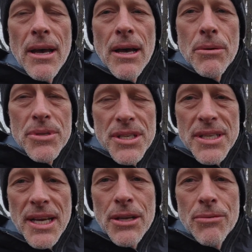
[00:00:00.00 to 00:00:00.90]
uh, was the
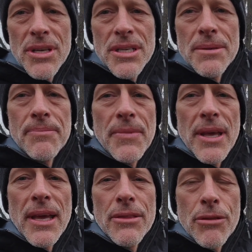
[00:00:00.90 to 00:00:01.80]
second reason,
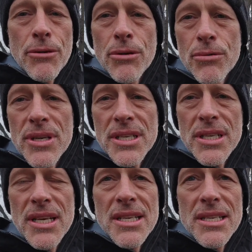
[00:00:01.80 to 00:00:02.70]
and the third
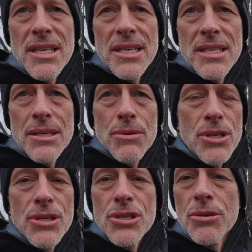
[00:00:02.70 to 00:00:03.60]
reason is is it was
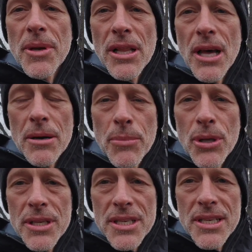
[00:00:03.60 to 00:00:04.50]
consuming a lot of
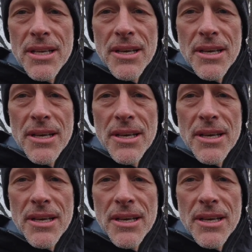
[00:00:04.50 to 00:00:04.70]
bullets,